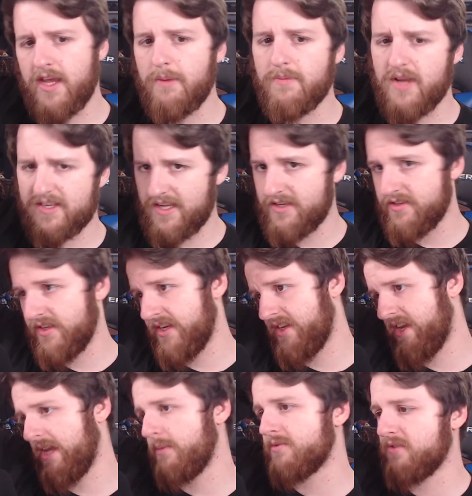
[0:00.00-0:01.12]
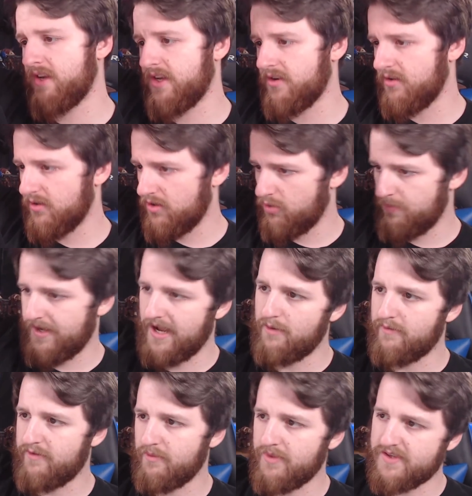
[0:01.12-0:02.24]
essentially deep strike or come
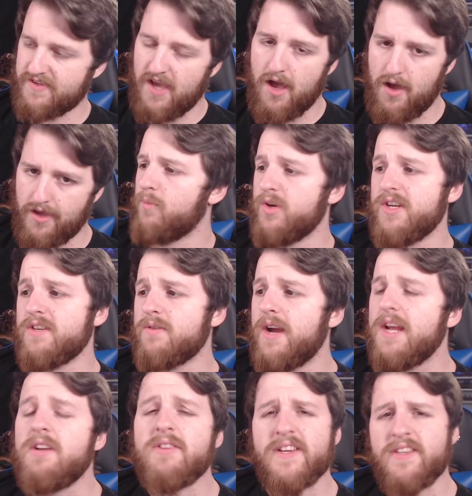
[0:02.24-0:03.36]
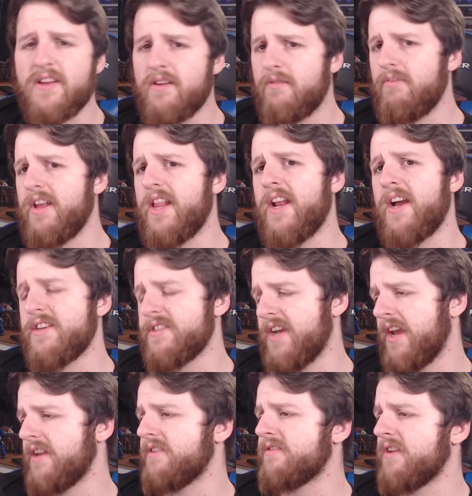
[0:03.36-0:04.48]
down from the sky, which is quite interesting and a really nice
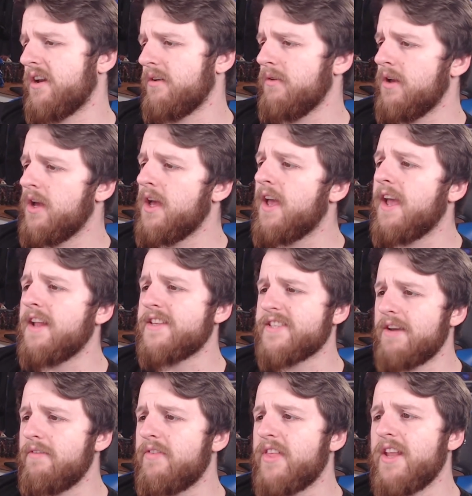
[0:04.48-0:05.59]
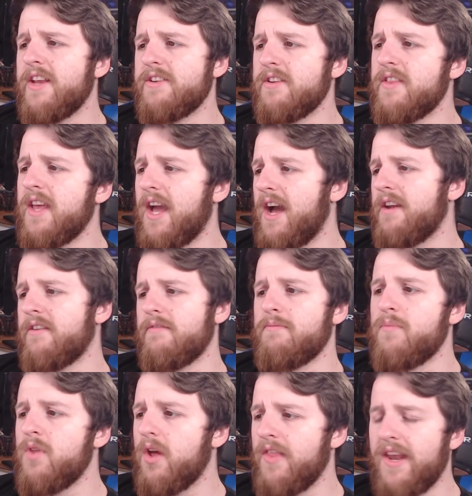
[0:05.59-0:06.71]
change. So in 7th edition they
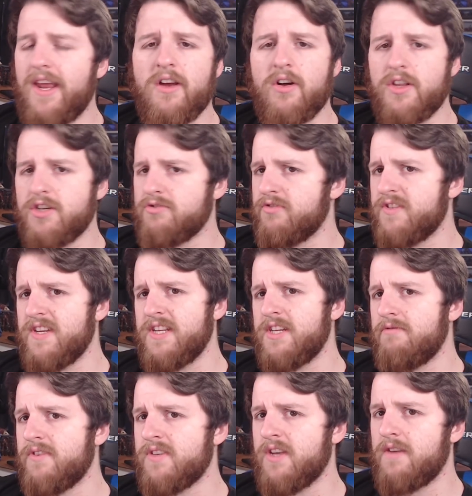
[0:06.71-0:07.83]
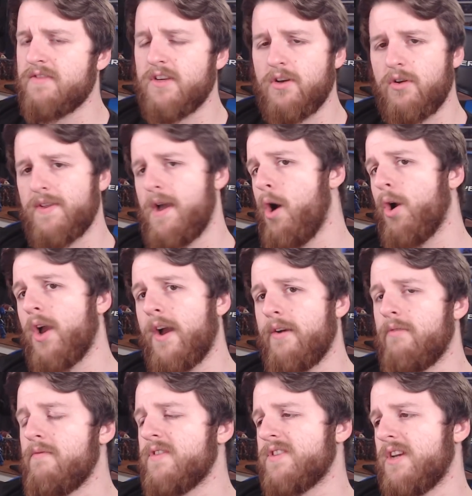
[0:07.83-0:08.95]
didn't call it strategic reserves, they called it
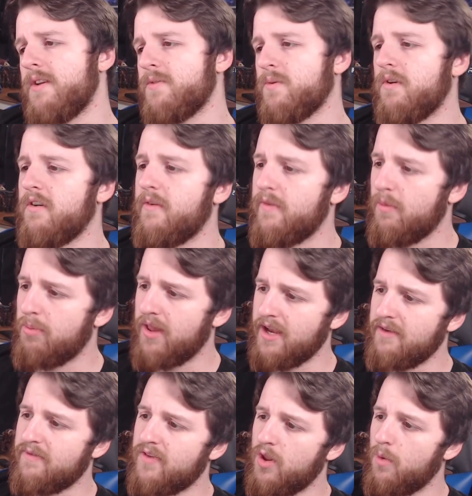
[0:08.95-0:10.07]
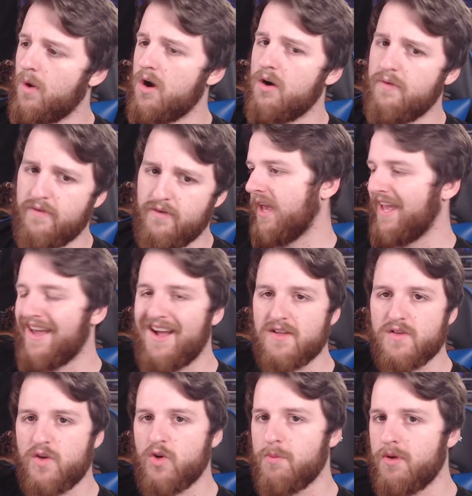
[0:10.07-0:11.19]
ongoing reserves, where if a plane flew off it had
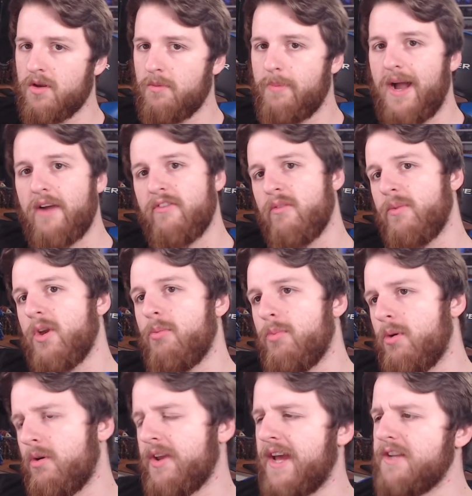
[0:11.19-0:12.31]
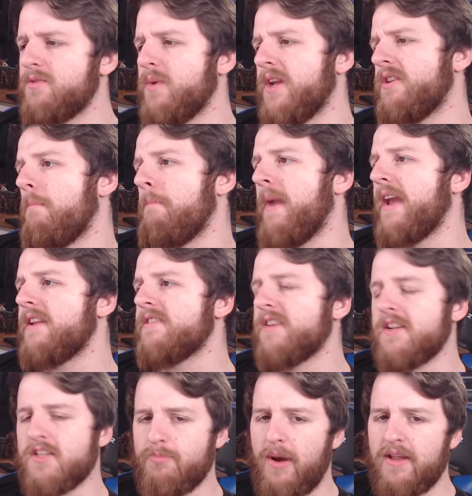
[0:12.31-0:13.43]
to come on back from your board edge, which made
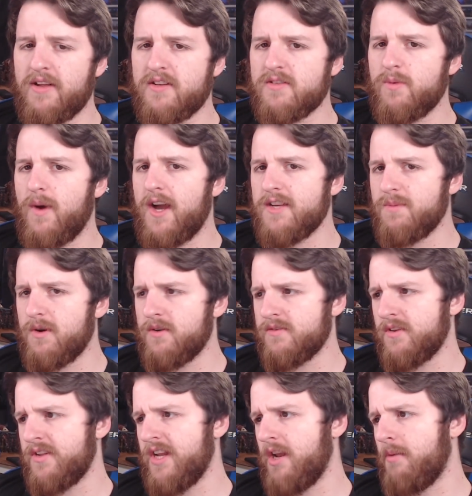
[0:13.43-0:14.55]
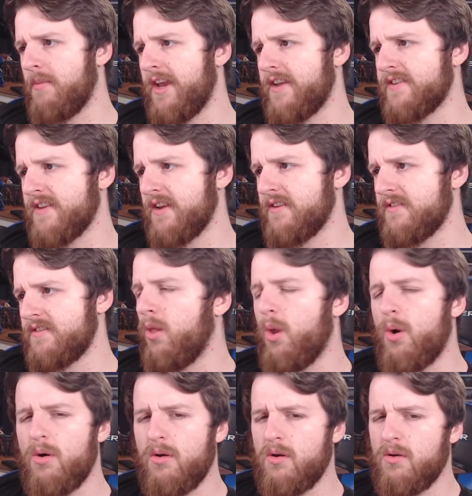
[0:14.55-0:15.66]
sense balance wise but also didn't make sense
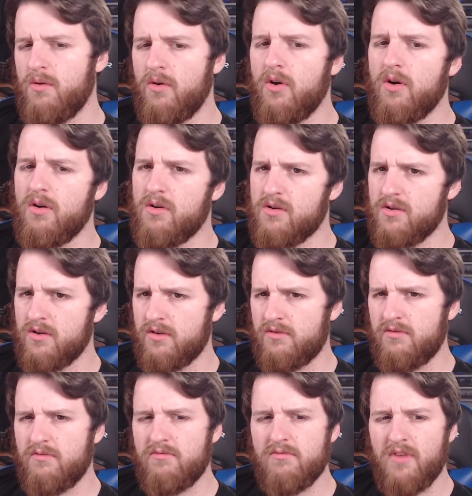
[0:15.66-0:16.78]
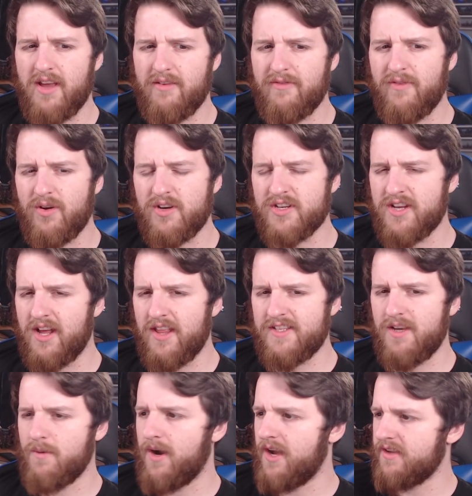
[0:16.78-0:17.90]
lore or like
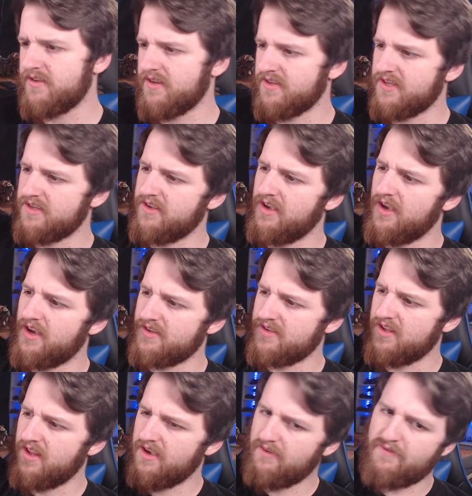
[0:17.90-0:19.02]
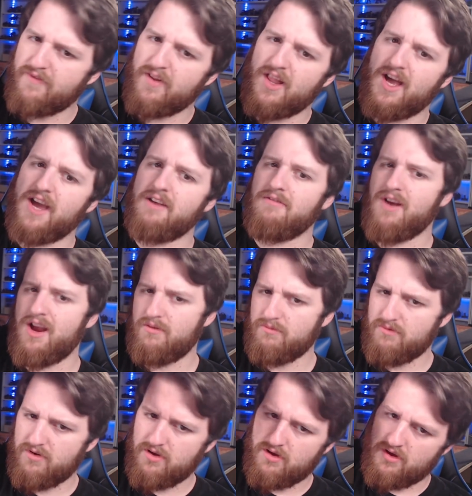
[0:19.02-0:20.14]
functionality wise. So essentially you had to like fly
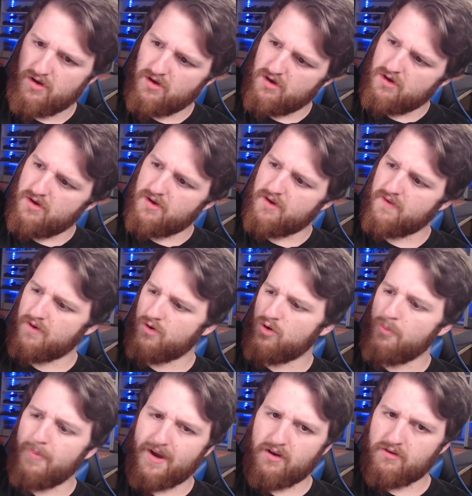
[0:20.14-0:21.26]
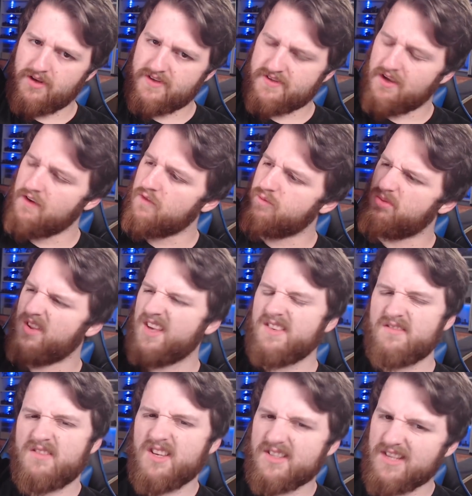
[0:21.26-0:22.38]
around and then come back on itself. But
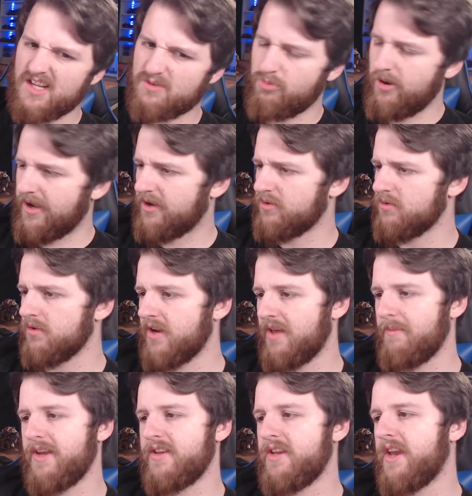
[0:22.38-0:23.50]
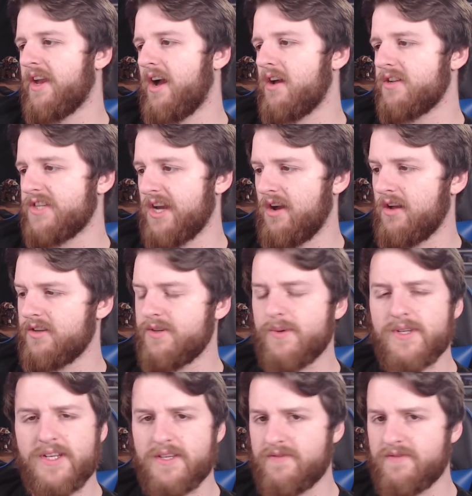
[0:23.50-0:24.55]
this sounds pretty cool, and it means you can't charge, which is